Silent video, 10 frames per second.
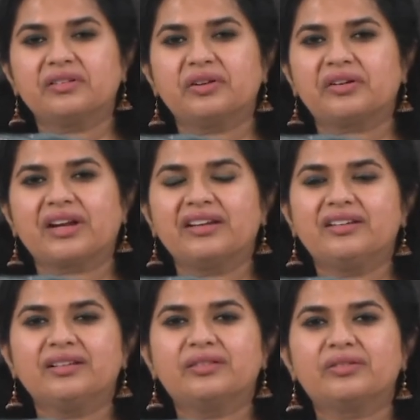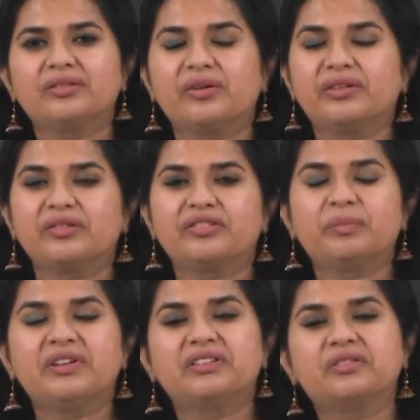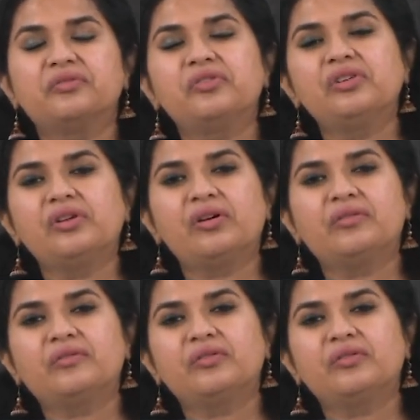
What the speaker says: your writing is or your speech is full of